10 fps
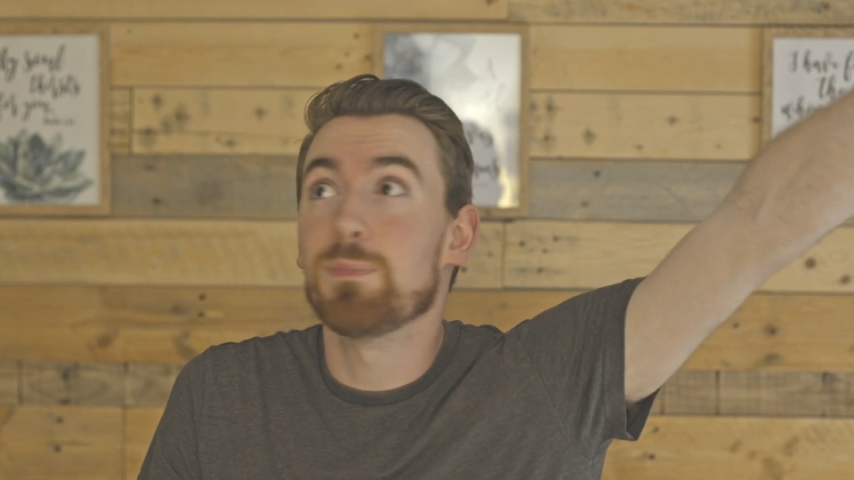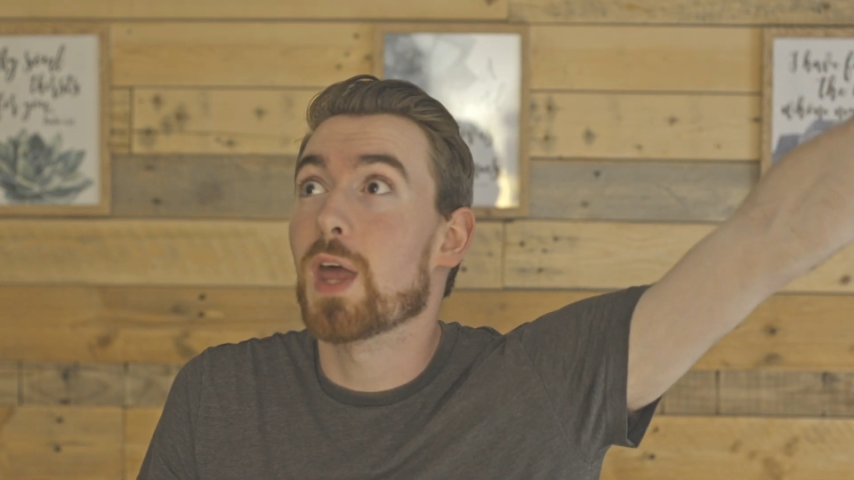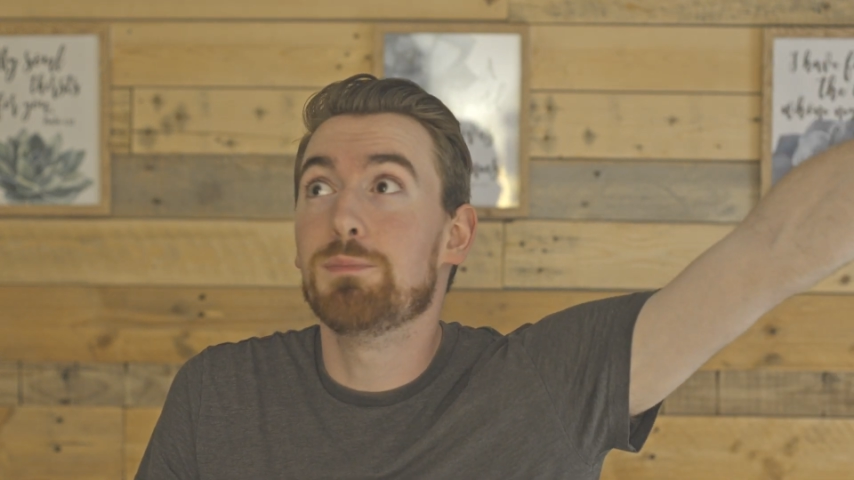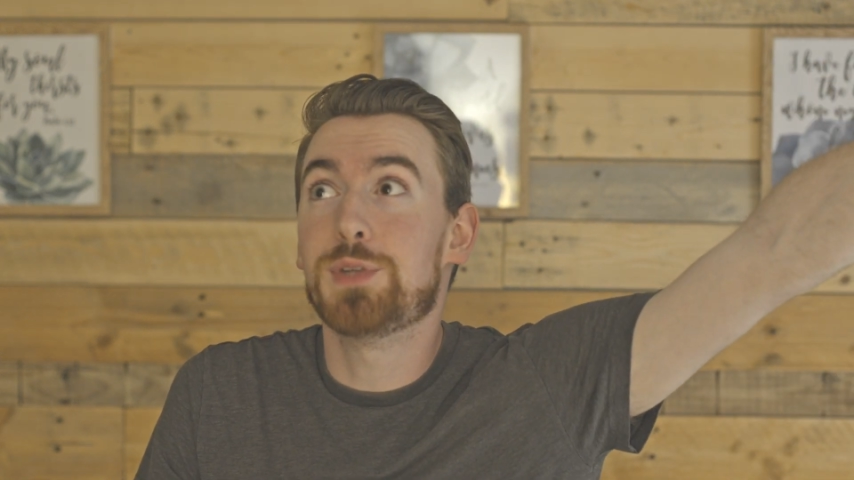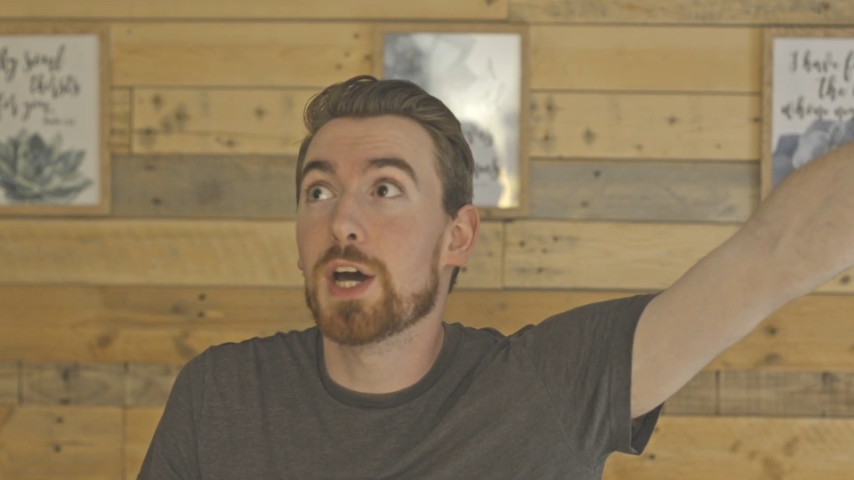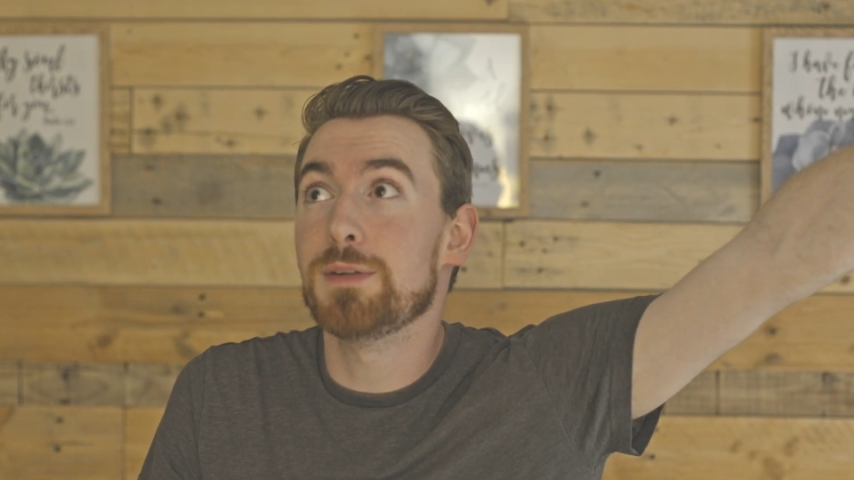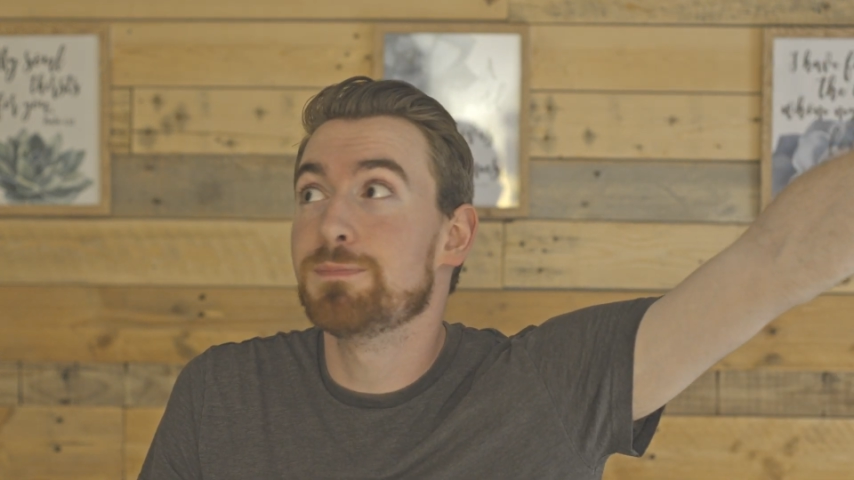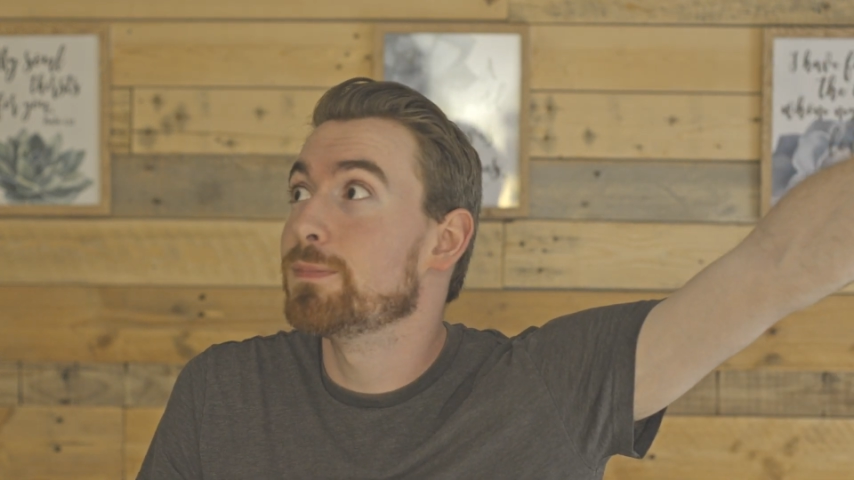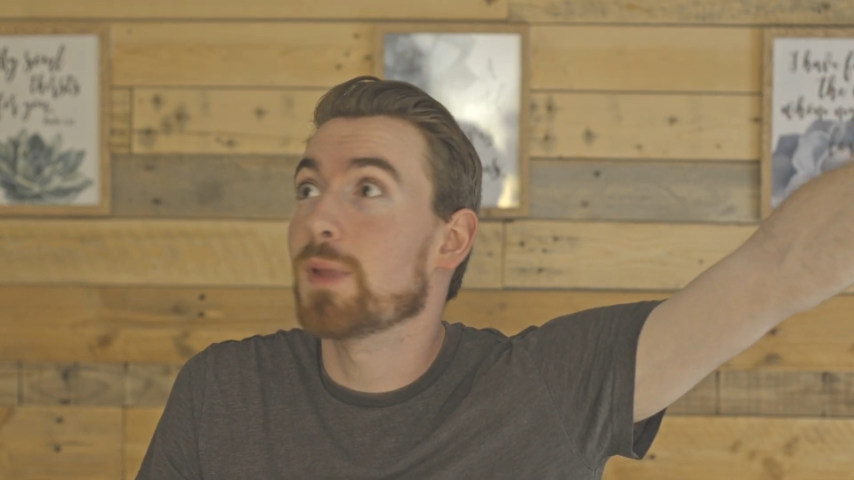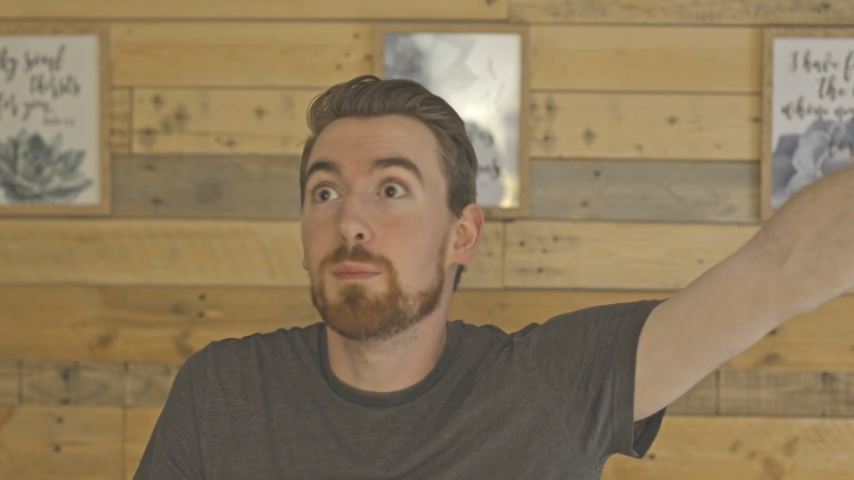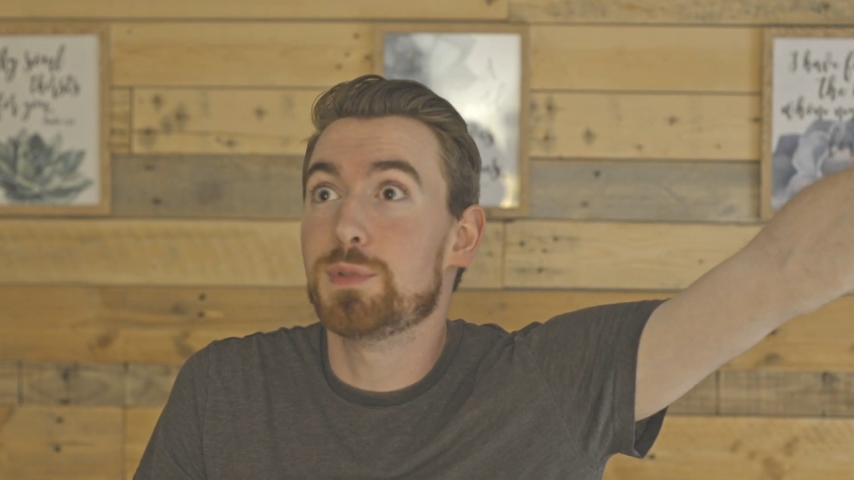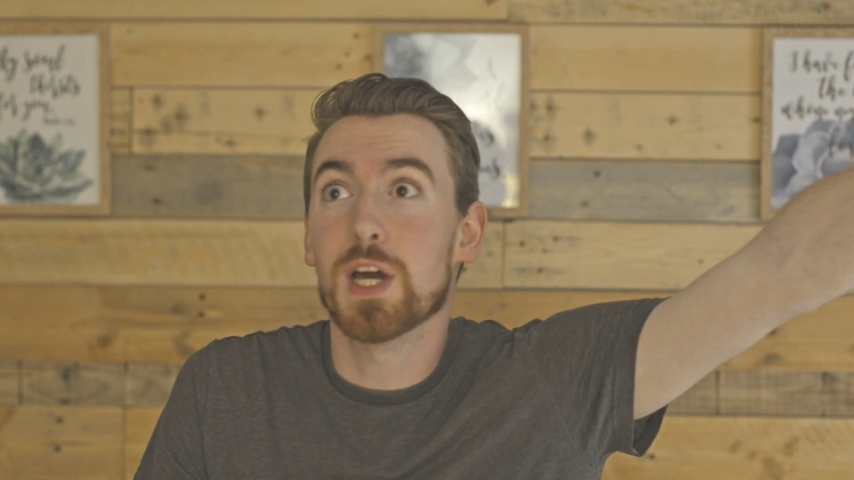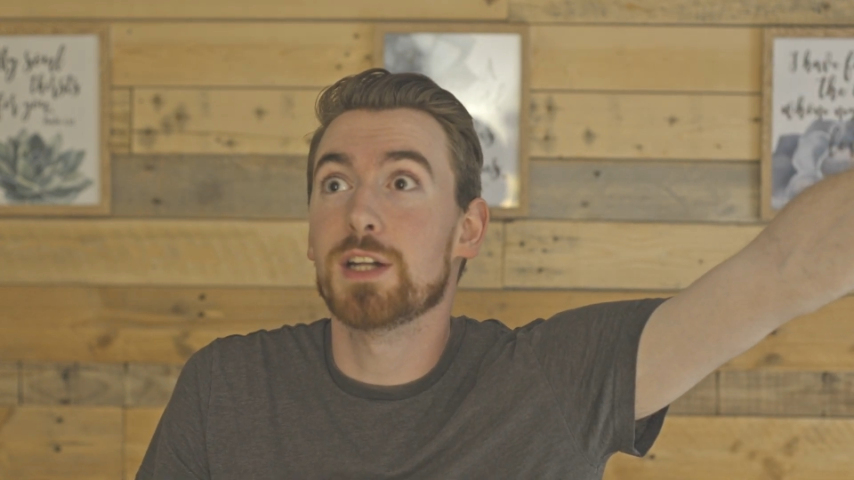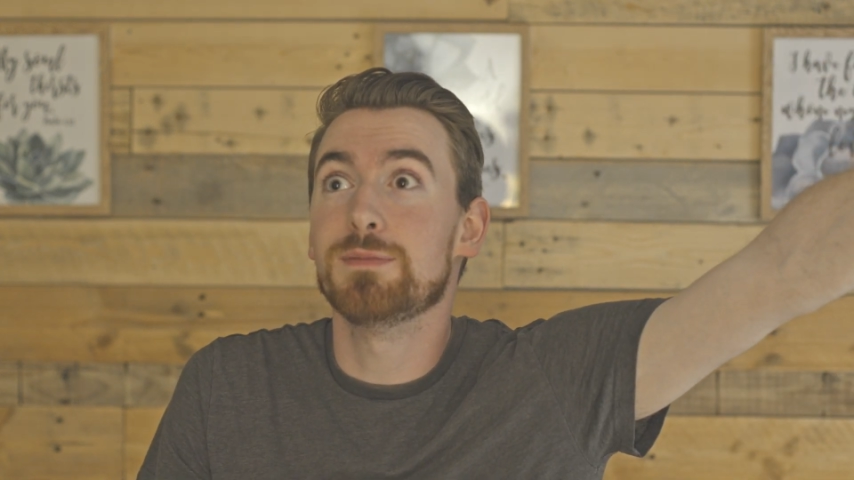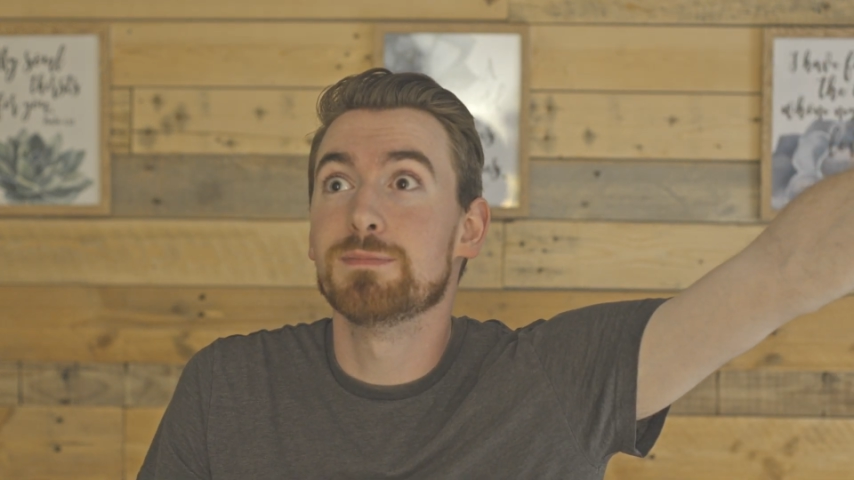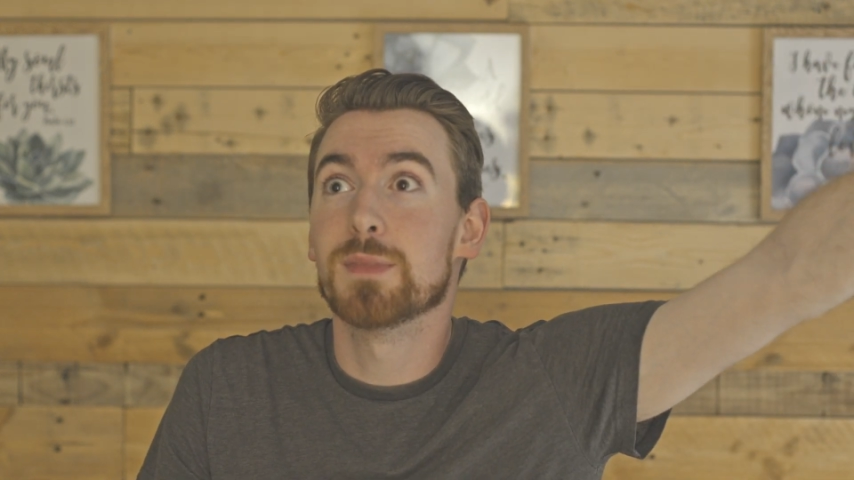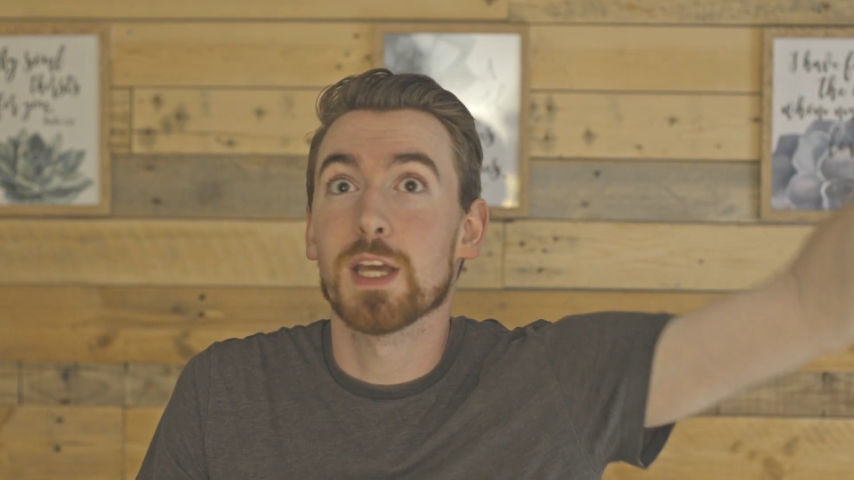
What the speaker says: I'm done,